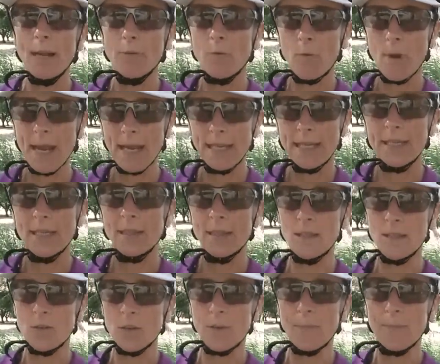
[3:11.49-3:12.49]
way to
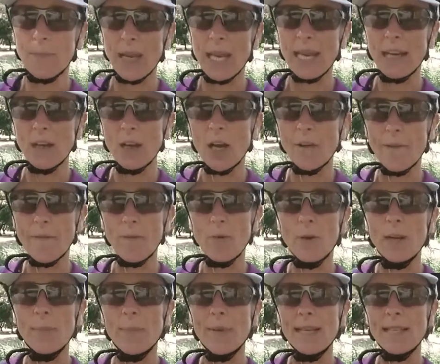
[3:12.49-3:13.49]
sort of be in life. If you
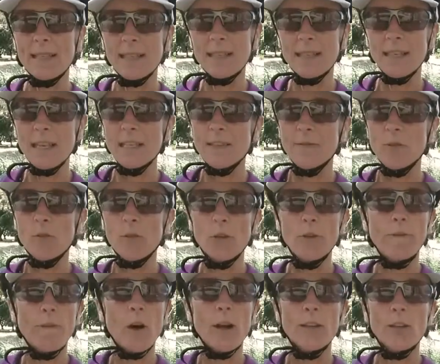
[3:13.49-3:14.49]
want to be successful,
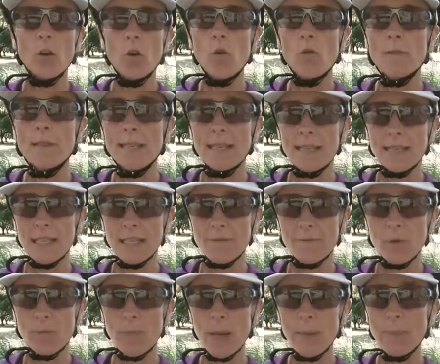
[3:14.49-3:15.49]
you'll find all
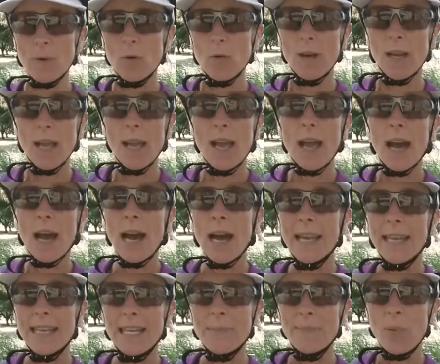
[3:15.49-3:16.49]
successful people
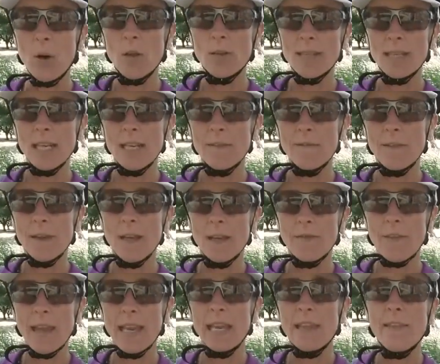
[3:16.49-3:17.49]
are in a
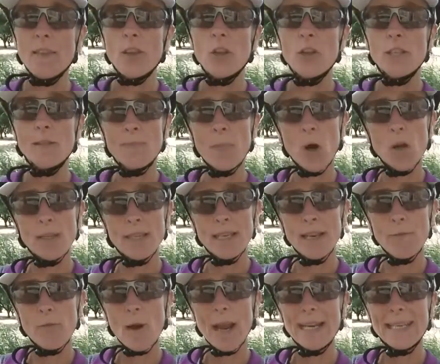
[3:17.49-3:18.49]
positive, they either use
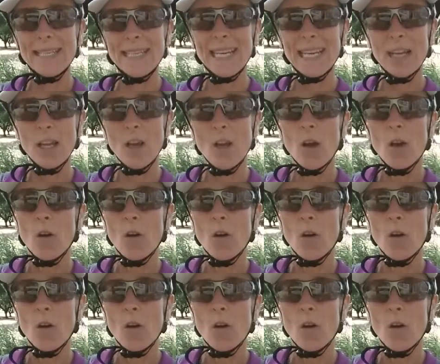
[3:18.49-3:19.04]
positive waiting,